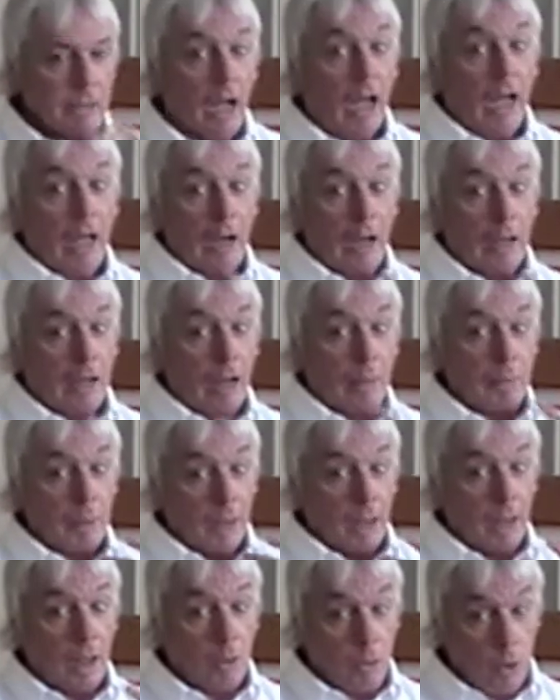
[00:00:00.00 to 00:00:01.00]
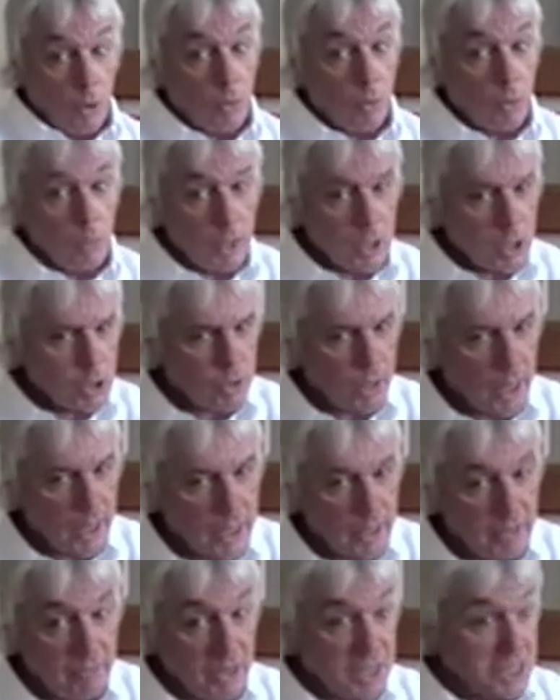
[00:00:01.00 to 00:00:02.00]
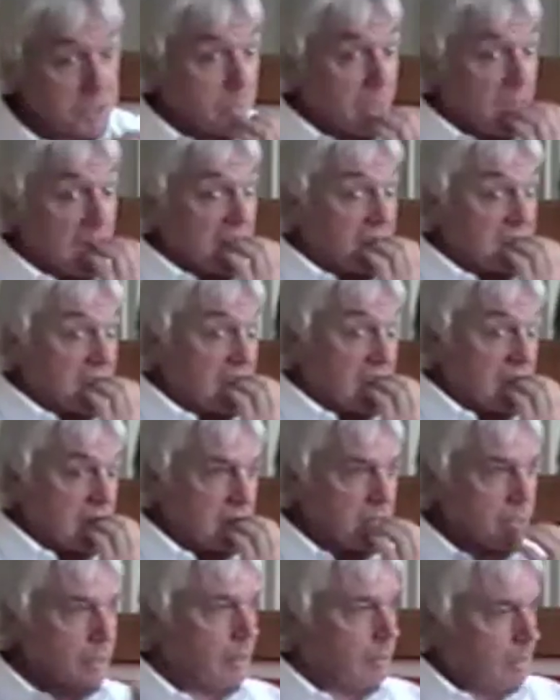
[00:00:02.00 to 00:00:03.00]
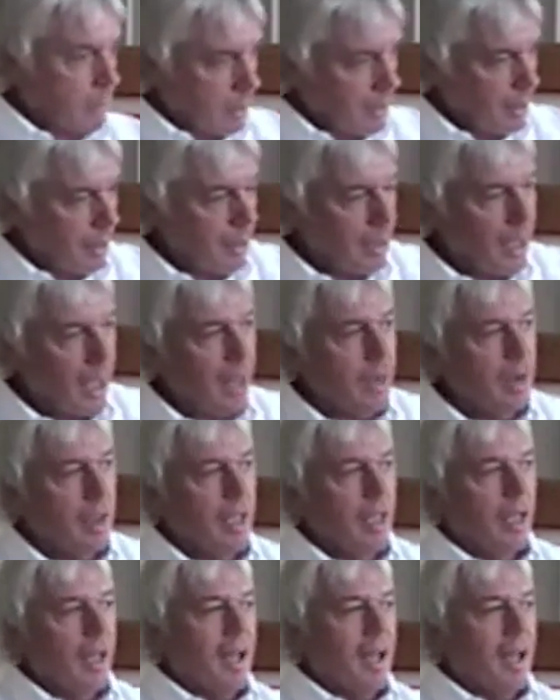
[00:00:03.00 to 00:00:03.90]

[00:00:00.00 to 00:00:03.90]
Who are you trying to convince me? And